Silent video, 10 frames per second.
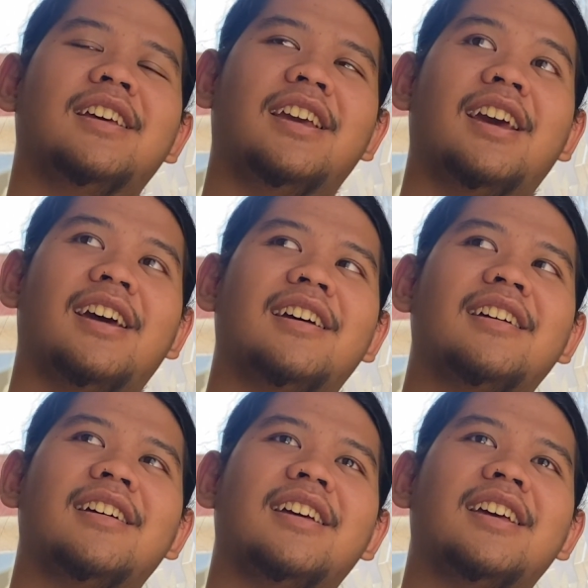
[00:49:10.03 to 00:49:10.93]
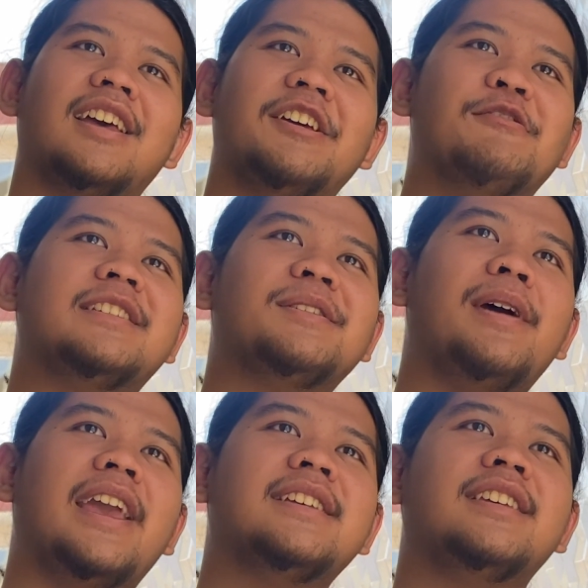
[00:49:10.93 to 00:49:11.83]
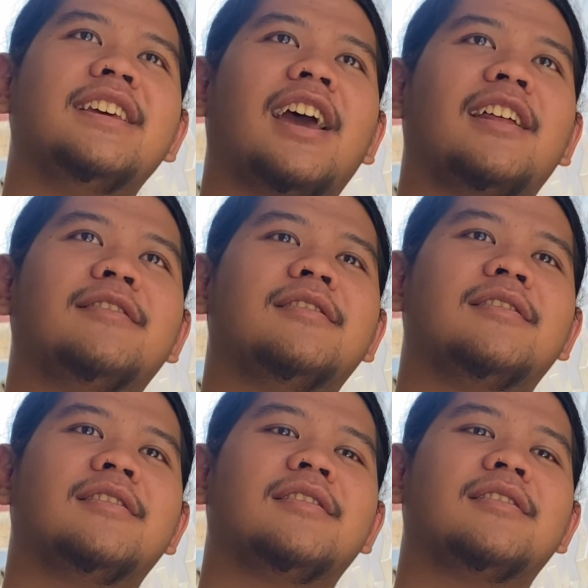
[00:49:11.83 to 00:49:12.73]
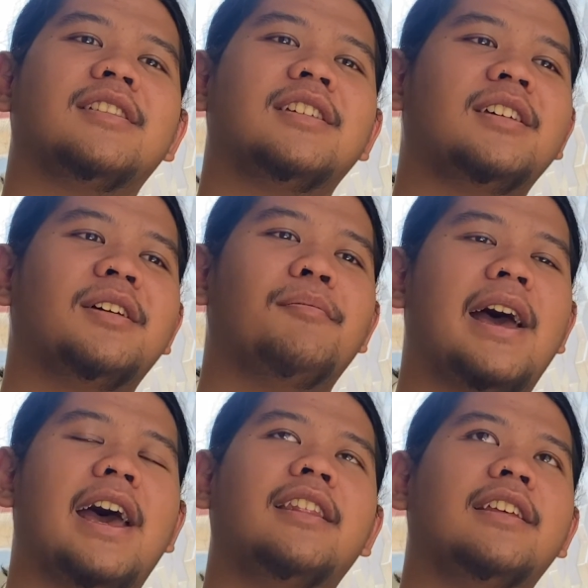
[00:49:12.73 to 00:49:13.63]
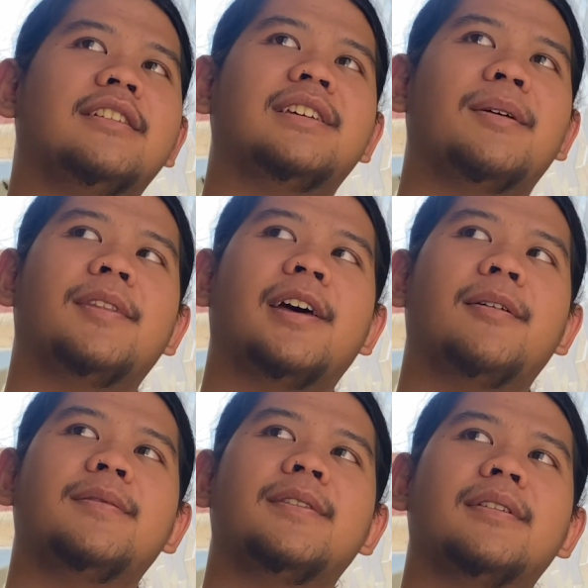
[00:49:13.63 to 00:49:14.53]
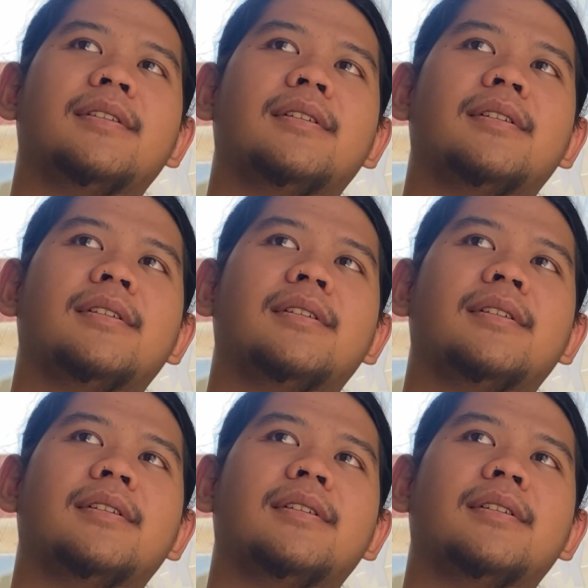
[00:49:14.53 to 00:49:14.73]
yeah, it was amazing and bad in the same times.